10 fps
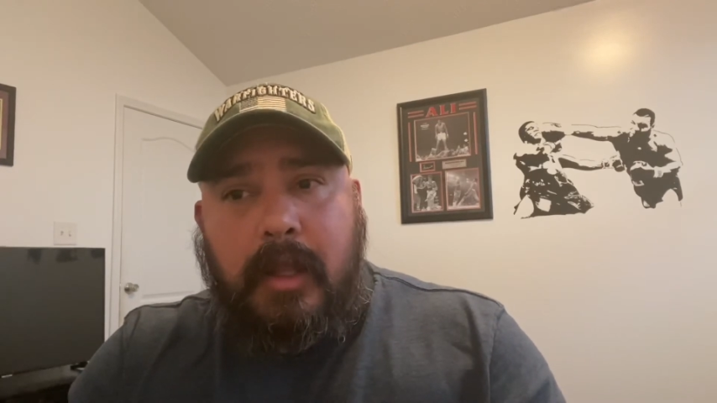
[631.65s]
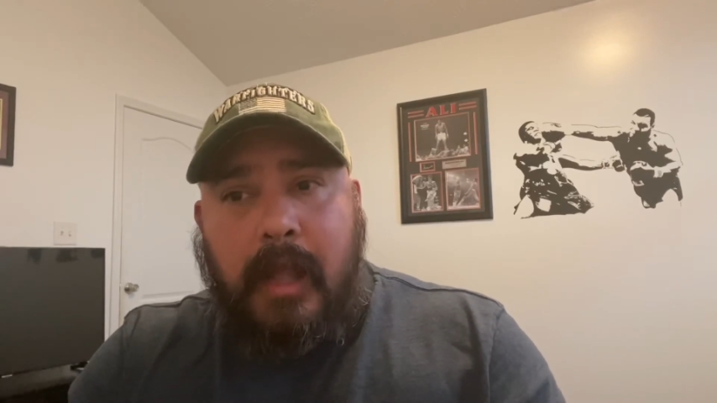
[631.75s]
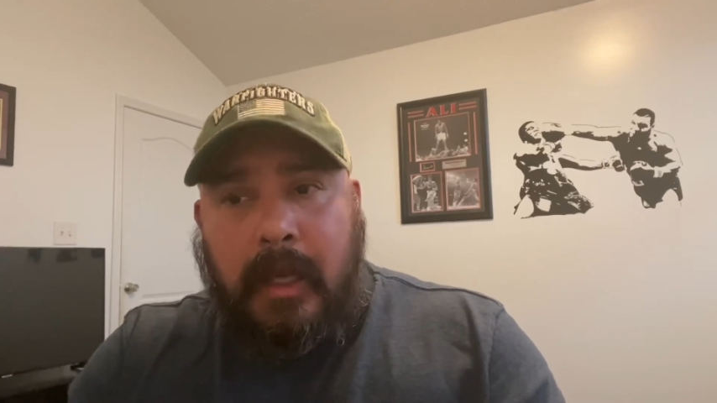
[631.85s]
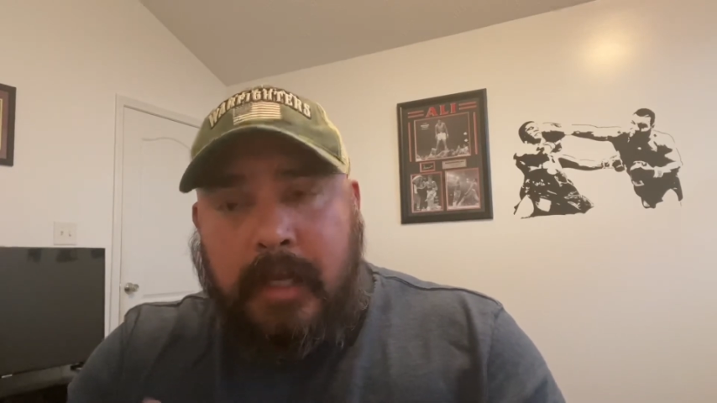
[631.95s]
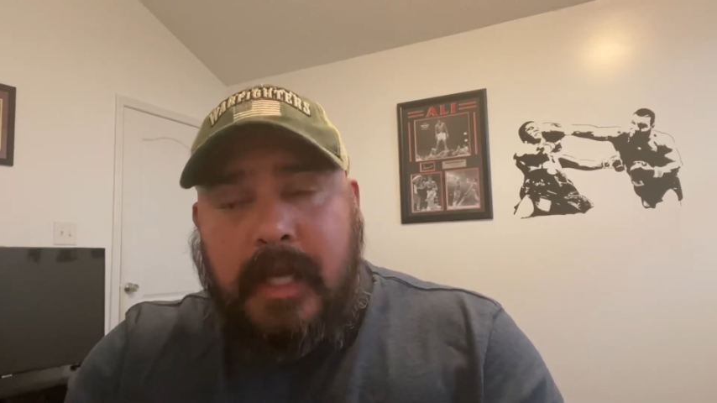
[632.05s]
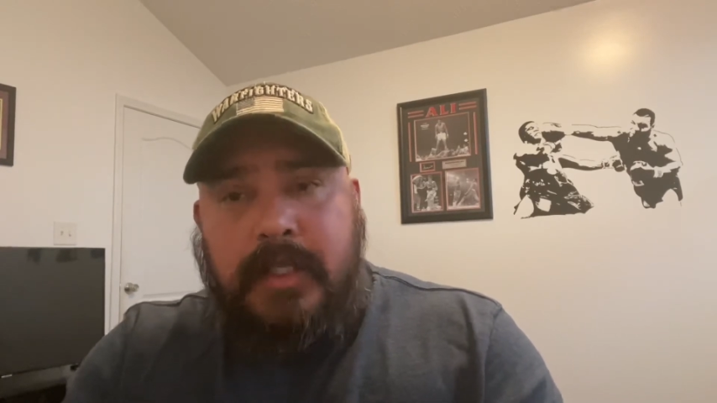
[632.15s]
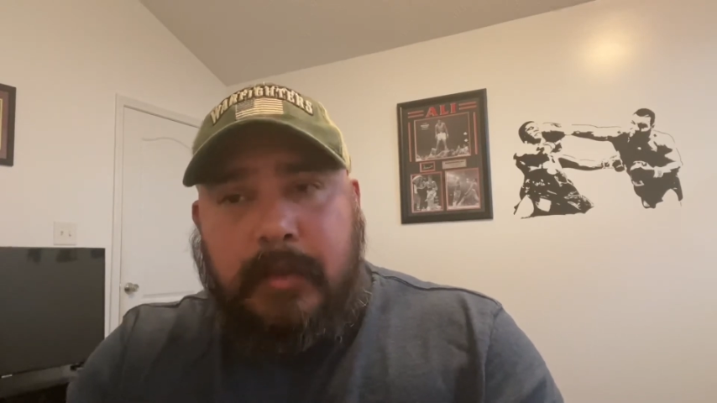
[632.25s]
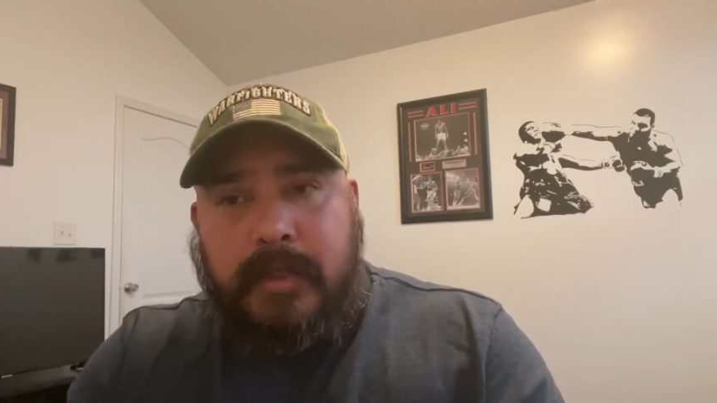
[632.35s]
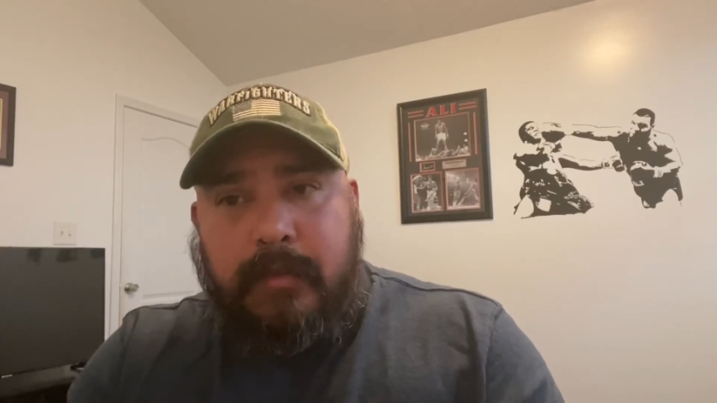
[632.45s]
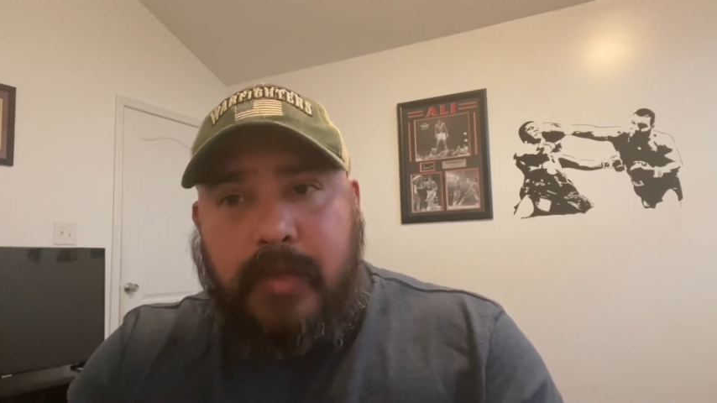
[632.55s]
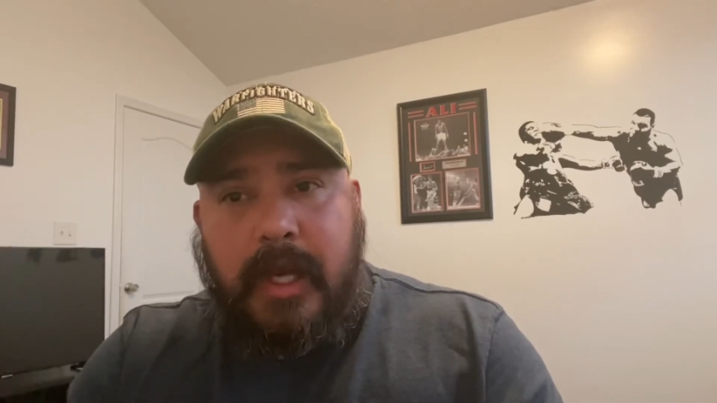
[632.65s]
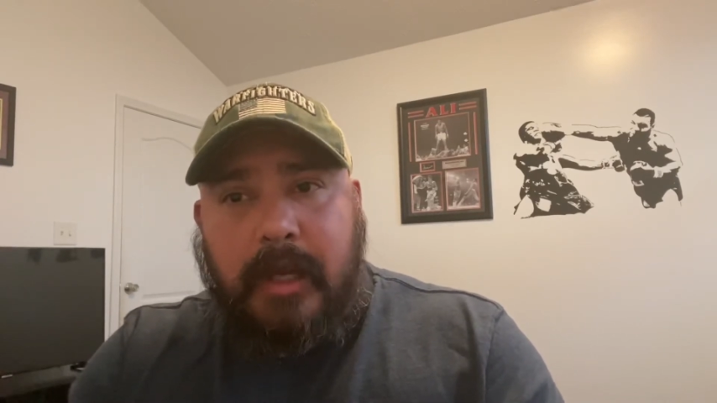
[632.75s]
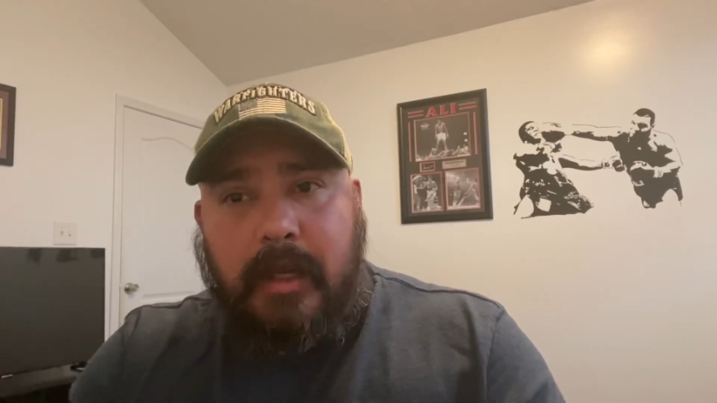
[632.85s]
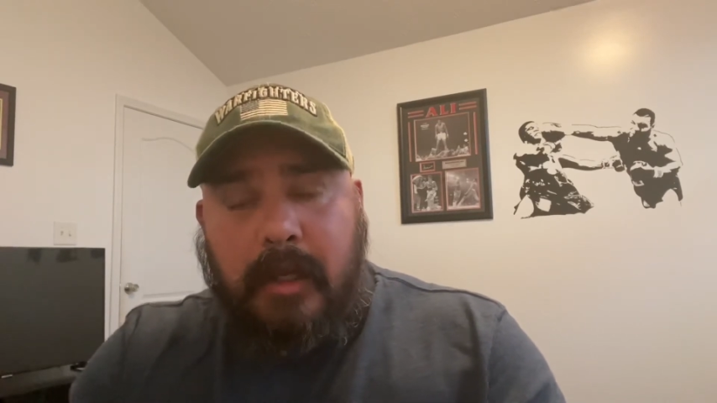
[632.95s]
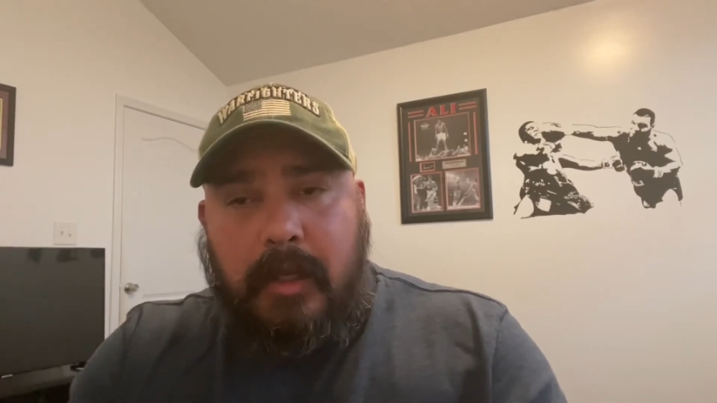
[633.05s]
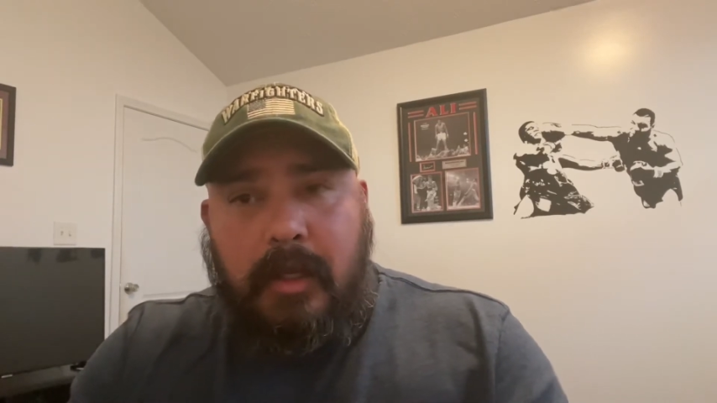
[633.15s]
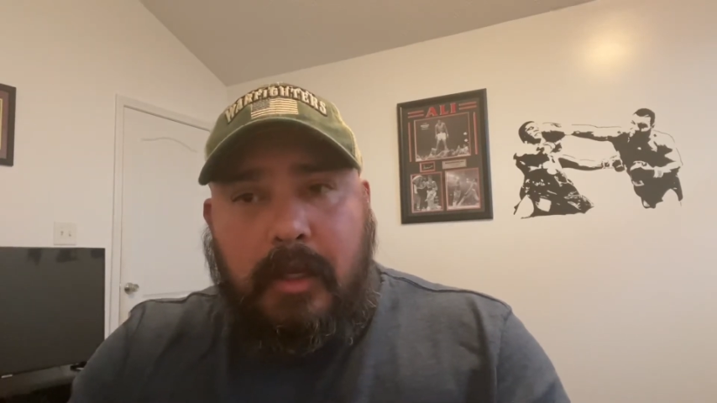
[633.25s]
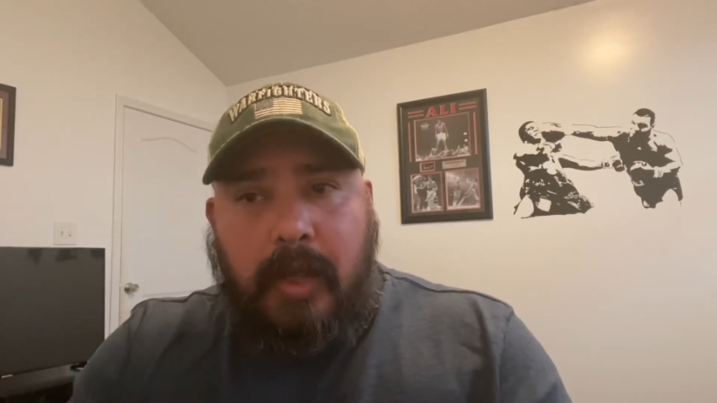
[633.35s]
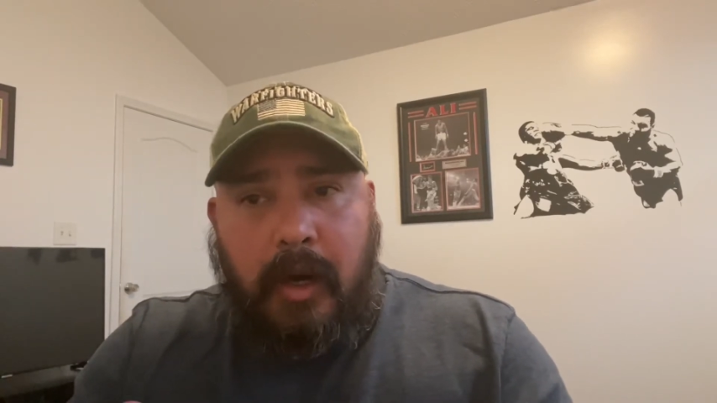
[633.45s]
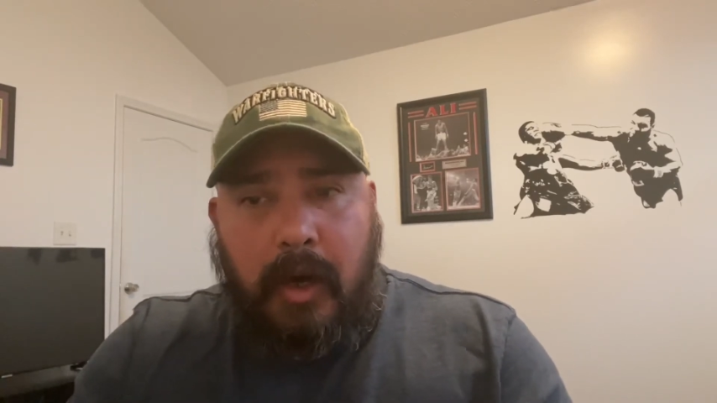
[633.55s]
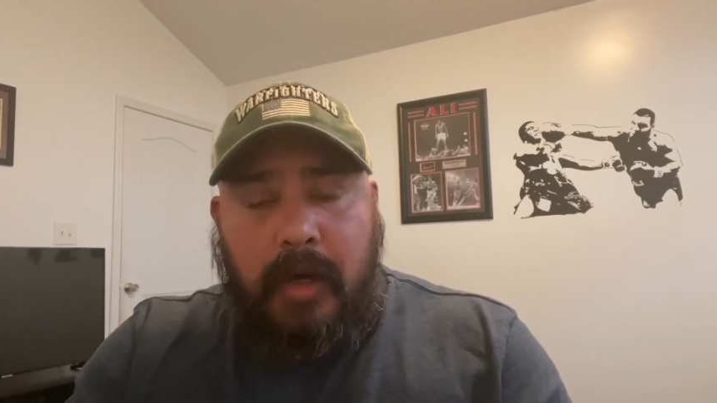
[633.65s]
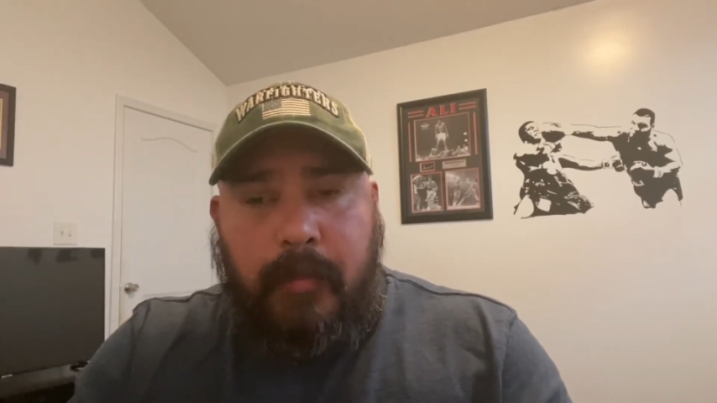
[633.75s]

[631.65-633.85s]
it leads him to be a harder